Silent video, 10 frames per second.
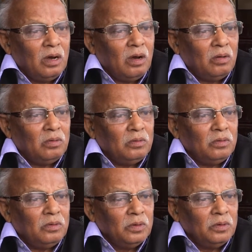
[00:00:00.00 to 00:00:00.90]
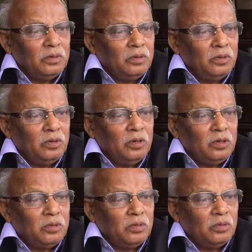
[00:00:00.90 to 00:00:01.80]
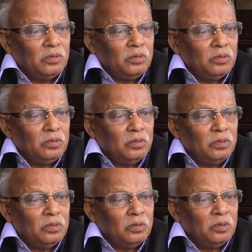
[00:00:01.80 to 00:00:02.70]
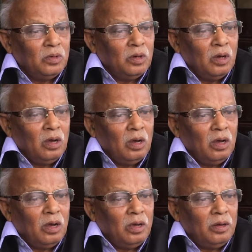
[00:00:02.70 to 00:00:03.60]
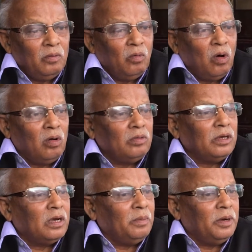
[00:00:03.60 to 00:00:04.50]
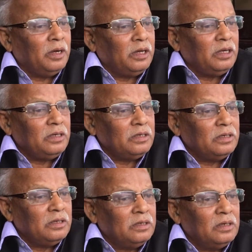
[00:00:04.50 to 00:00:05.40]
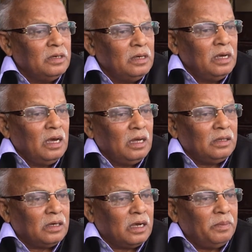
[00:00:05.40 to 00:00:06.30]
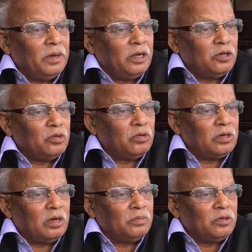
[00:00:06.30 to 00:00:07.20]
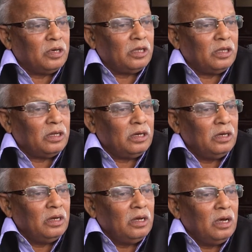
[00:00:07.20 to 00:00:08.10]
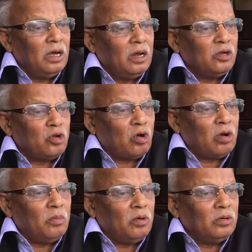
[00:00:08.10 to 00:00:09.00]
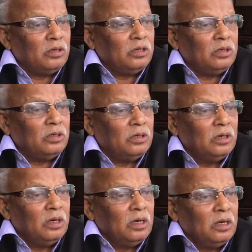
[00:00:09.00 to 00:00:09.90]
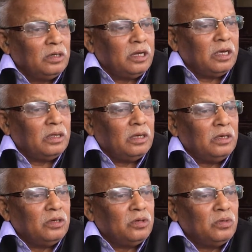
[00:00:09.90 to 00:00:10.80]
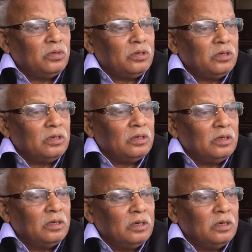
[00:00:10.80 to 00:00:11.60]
how you need to involve the communities. The community should come together and talk about, take the issues